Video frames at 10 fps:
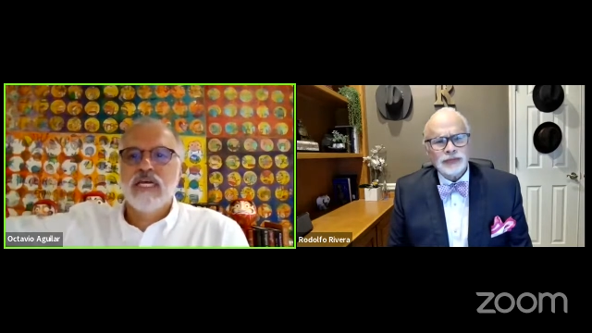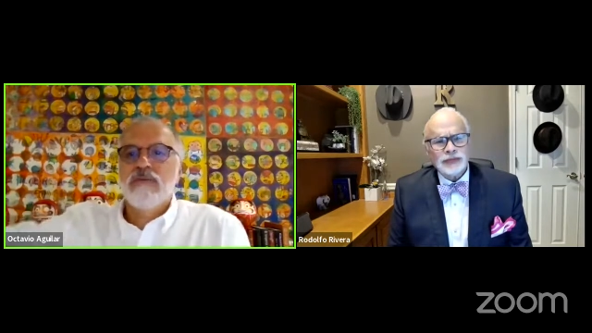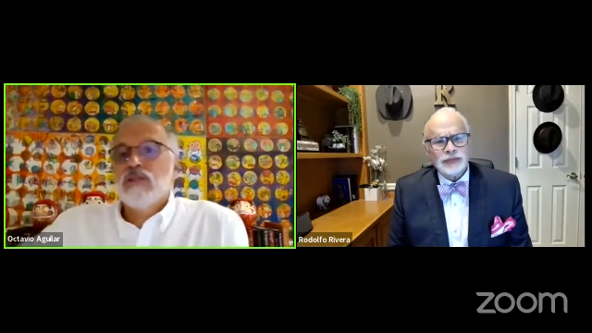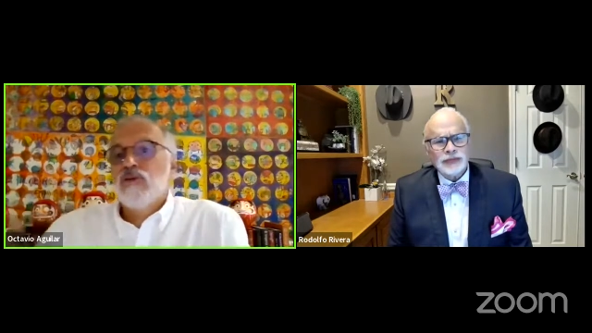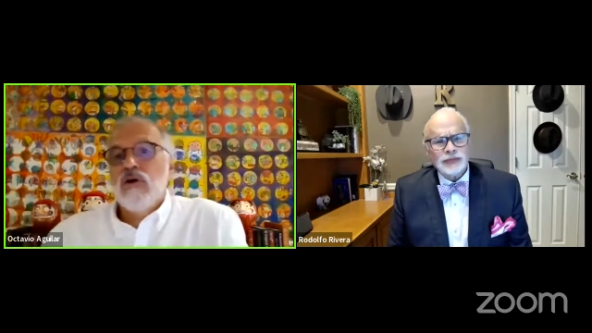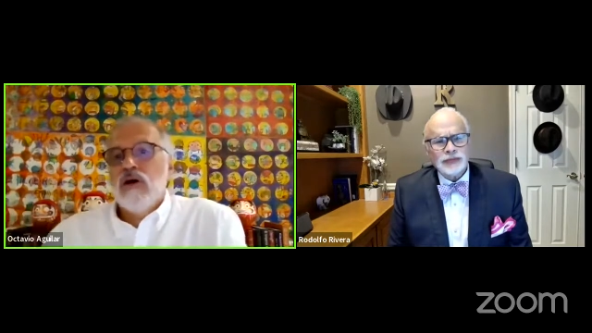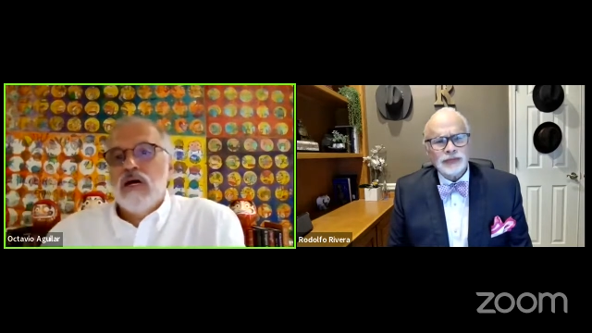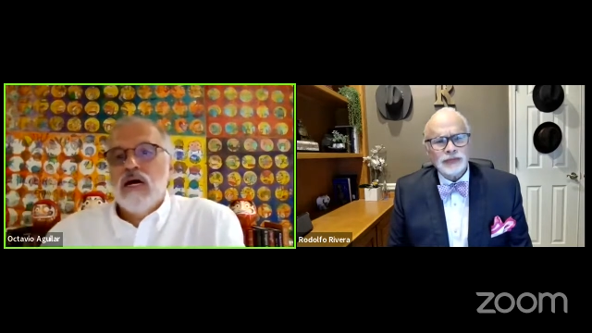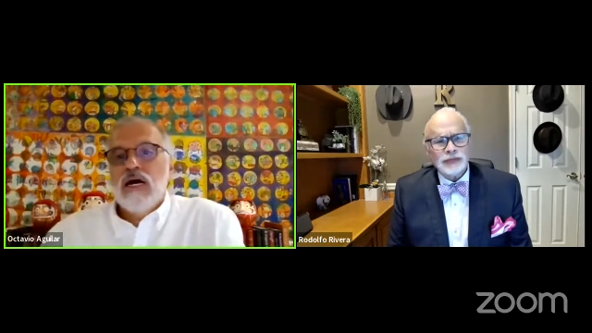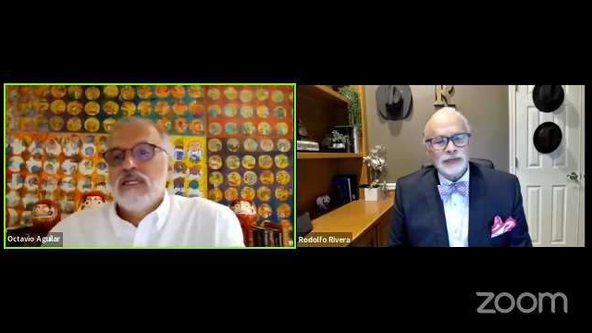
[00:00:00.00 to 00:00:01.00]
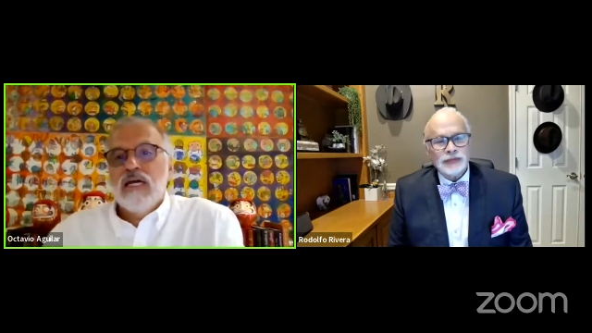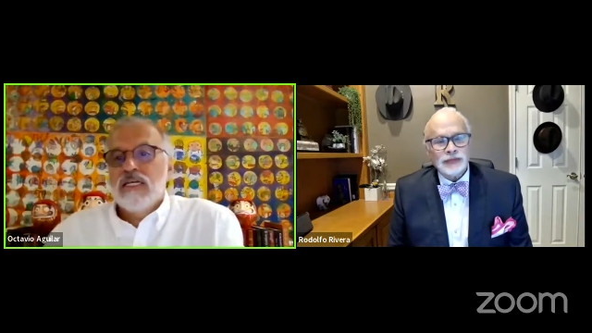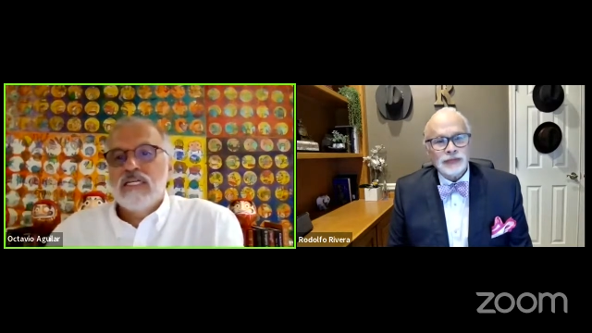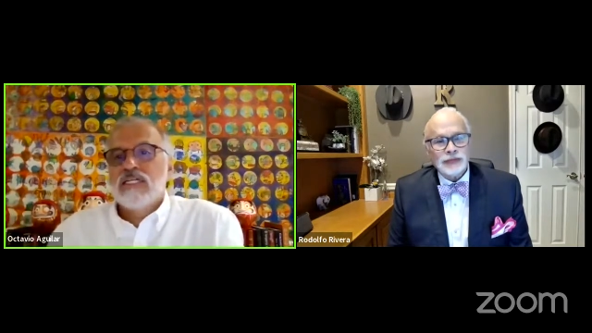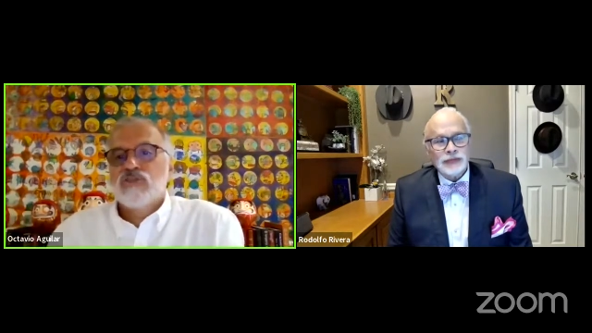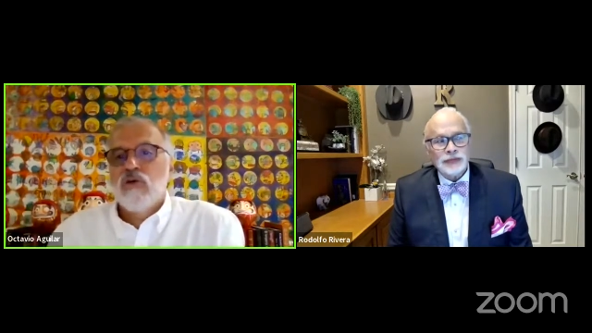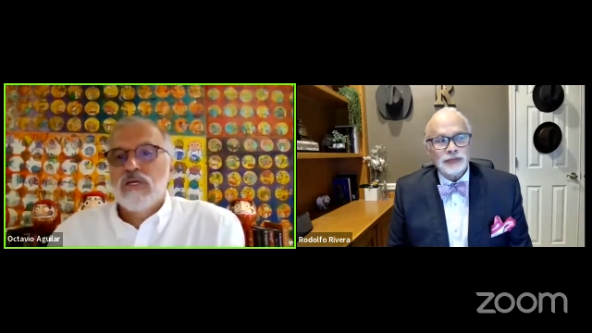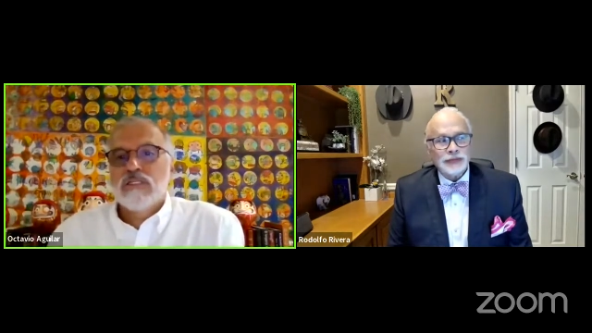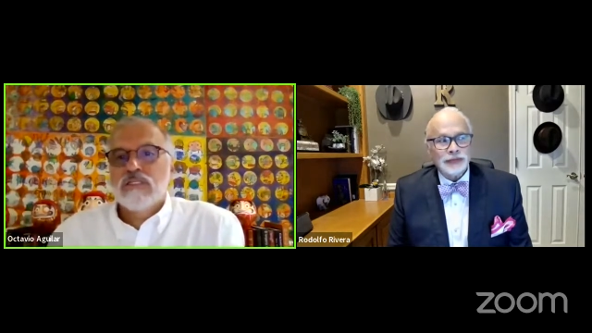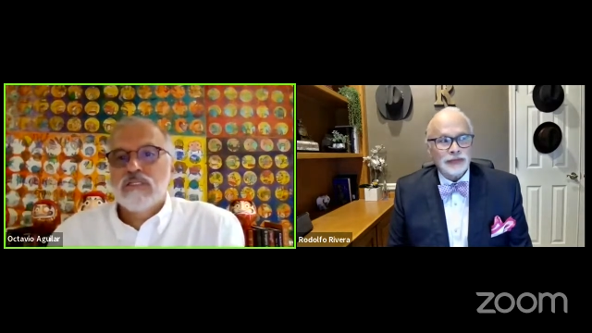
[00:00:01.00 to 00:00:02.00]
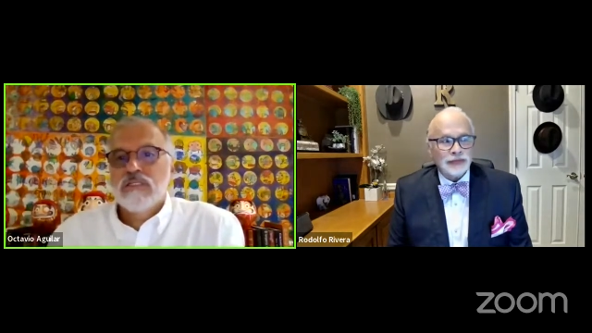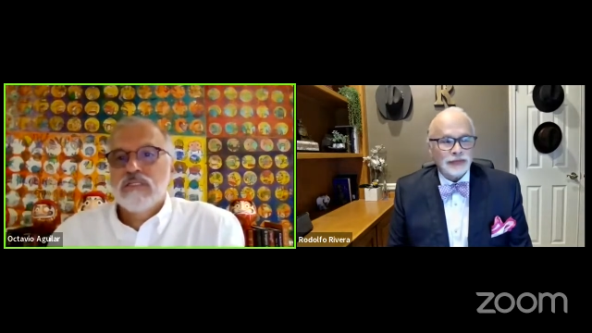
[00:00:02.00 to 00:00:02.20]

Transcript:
Speaker 1: even though I, I didn't throw it.